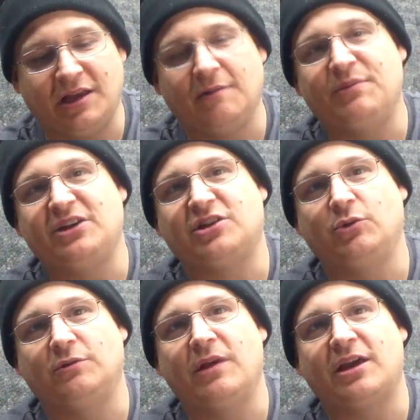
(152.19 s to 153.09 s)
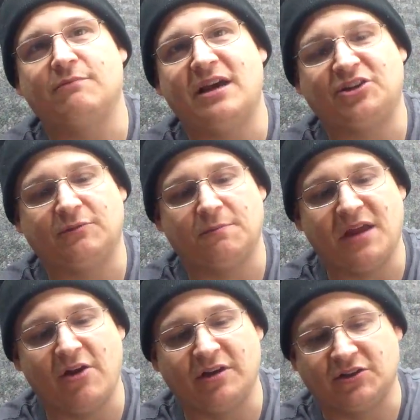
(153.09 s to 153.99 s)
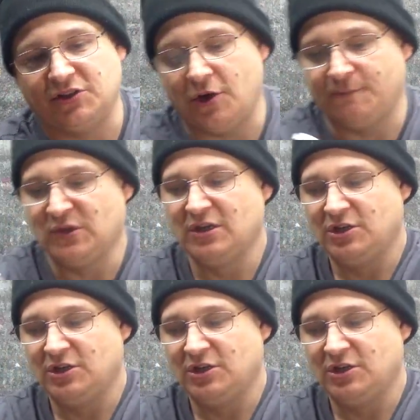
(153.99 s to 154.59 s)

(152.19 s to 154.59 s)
and then basically would, it could mess up the bearings, you know?